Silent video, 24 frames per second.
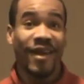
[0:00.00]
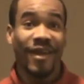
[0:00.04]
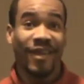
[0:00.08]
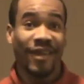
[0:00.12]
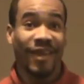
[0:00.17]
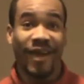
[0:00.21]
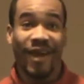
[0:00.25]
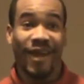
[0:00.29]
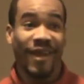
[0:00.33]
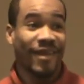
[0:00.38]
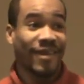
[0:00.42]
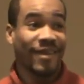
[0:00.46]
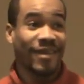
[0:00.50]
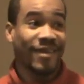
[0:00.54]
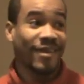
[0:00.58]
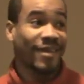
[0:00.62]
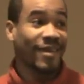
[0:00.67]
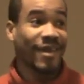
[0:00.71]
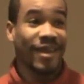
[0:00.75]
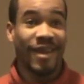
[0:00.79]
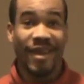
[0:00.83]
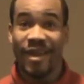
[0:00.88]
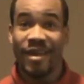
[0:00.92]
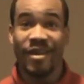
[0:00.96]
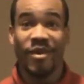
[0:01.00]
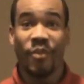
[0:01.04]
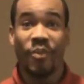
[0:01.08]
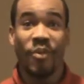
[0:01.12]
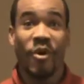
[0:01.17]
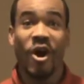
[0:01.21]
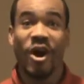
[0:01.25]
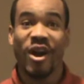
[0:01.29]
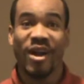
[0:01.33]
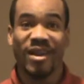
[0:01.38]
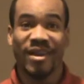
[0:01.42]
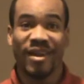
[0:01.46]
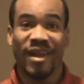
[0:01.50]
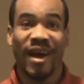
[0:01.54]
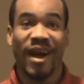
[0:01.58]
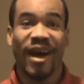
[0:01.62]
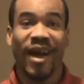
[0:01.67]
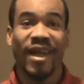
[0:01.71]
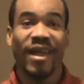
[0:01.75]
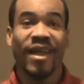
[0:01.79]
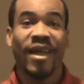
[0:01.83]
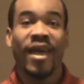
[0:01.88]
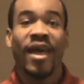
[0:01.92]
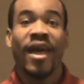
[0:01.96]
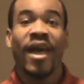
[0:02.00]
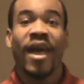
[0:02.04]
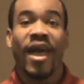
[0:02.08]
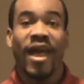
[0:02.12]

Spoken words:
like in the parking lot,